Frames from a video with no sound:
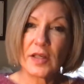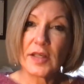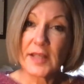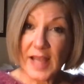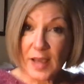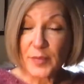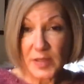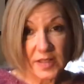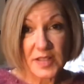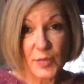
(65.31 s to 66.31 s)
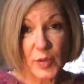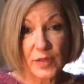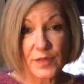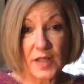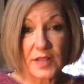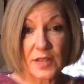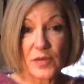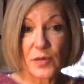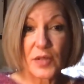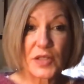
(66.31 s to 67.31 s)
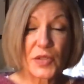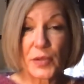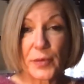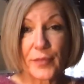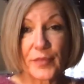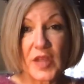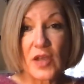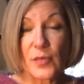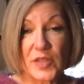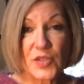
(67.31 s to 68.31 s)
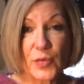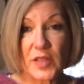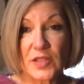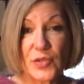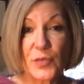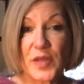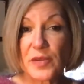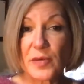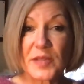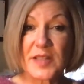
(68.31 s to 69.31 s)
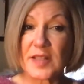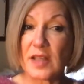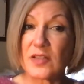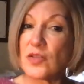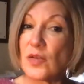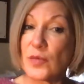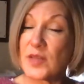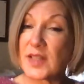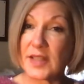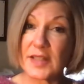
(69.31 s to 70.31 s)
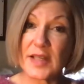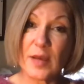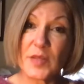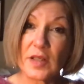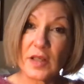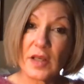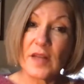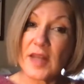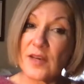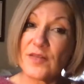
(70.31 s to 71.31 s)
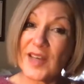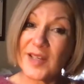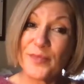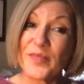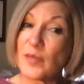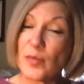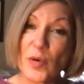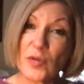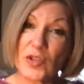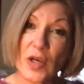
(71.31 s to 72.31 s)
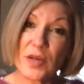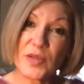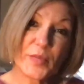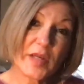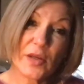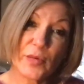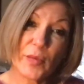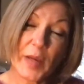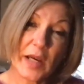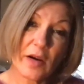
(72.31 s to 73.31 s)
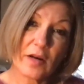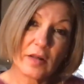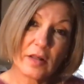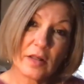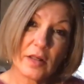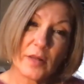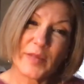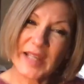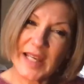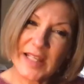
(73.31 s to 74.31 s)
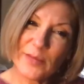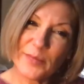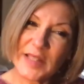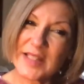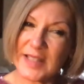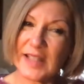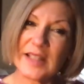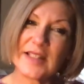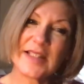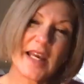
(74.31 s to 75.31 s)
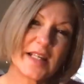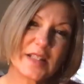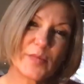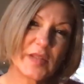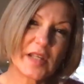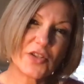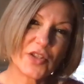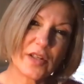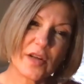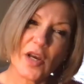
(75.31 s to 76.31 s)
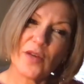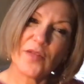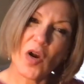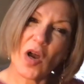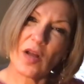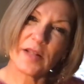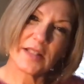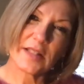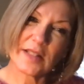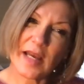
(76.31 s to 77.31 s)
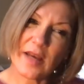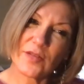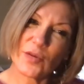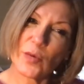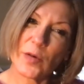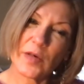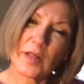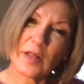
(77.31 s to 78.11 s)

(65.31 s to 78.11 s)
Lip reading: It happened in the spring of 1932, when his 22-month-old son was kidnapped. That event broke Charles beyond repair. But can it be seen as the explanation for all he did afterward?